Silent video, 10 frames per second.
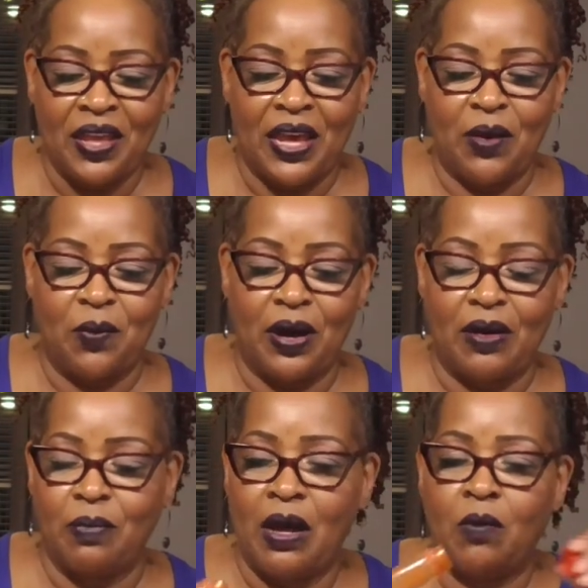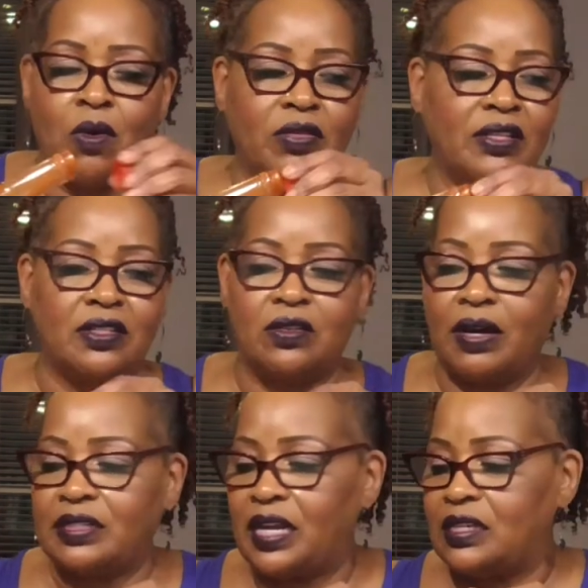I don't want this until
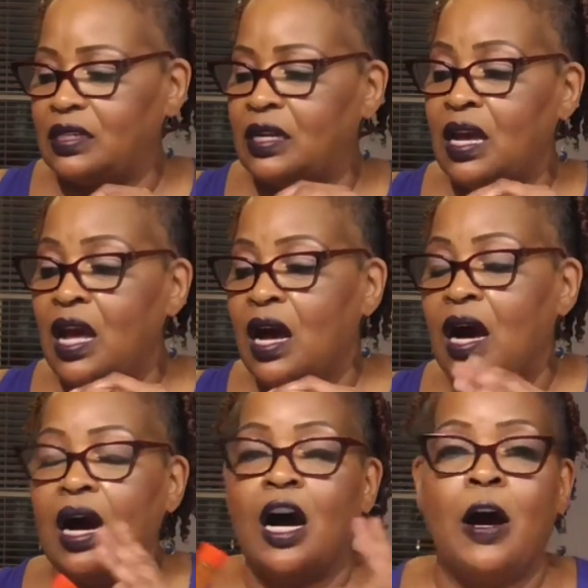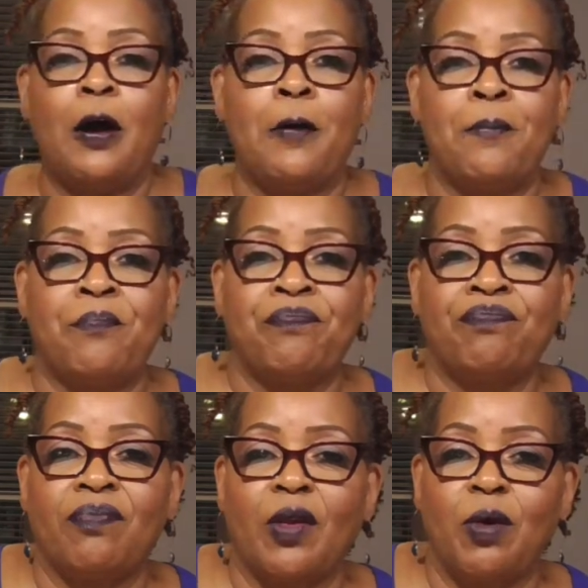I taste it.
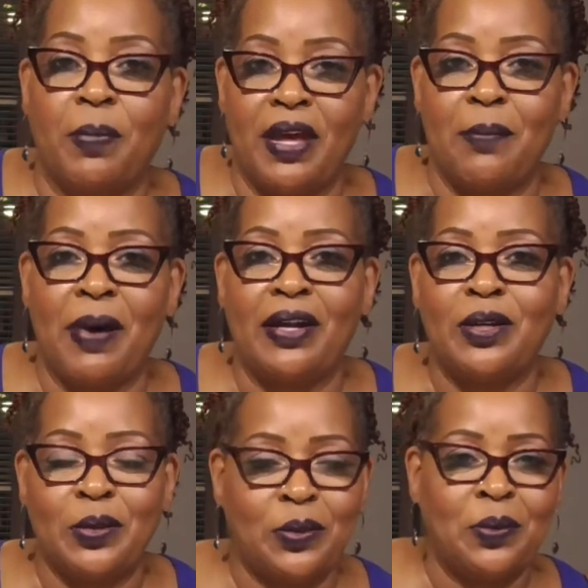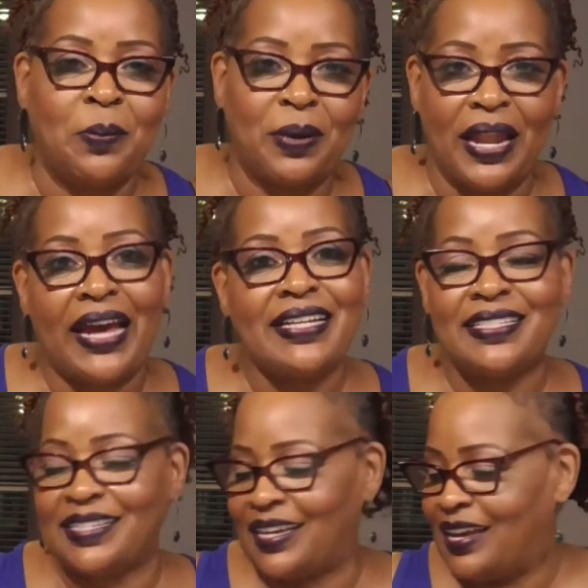Will be in my new
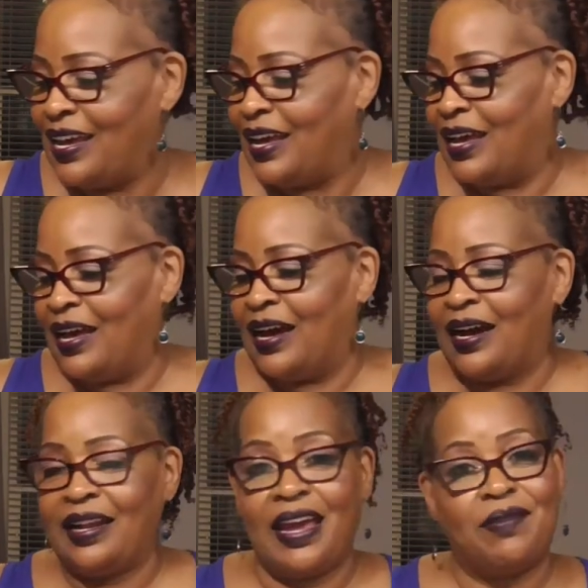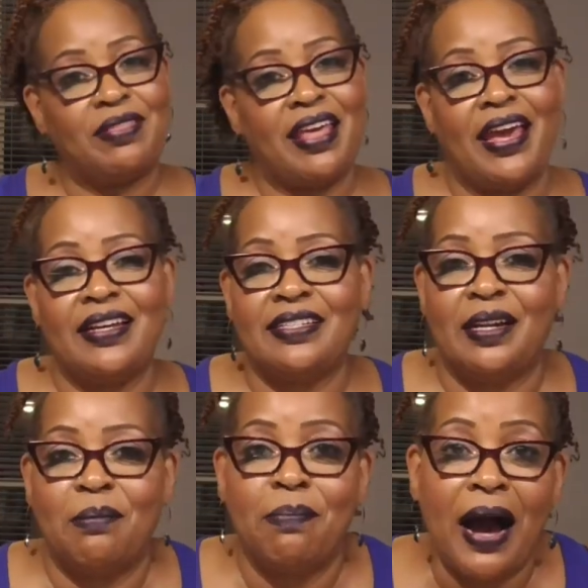place. Honey, everything is
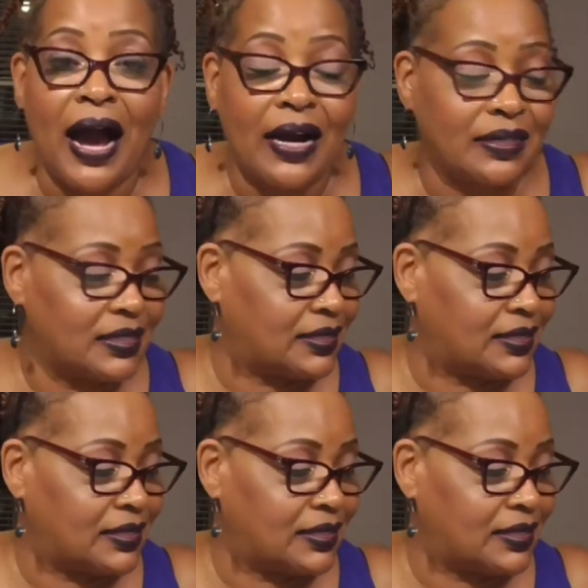in a box.